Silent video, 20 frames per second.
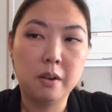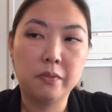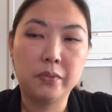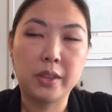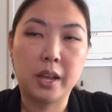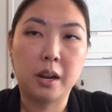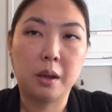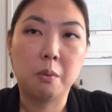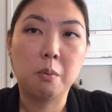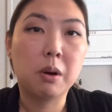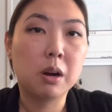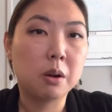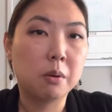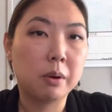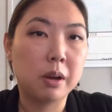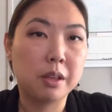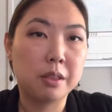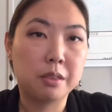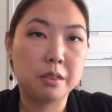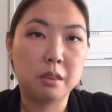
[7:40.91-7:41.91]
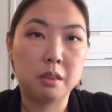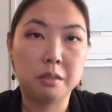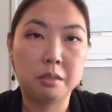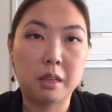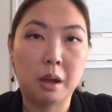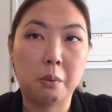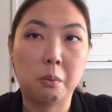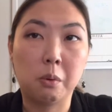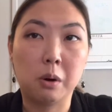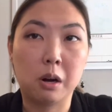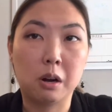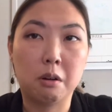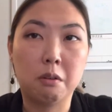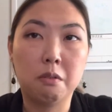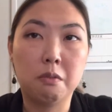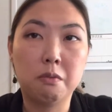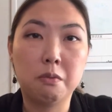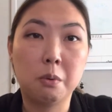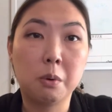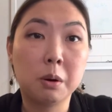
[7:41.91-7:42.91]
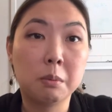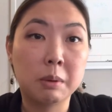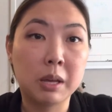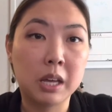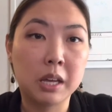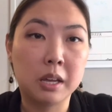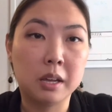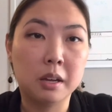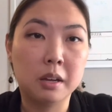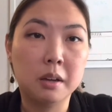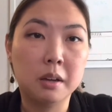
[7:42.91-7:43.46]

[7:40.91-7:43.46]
that I work with, that work for me,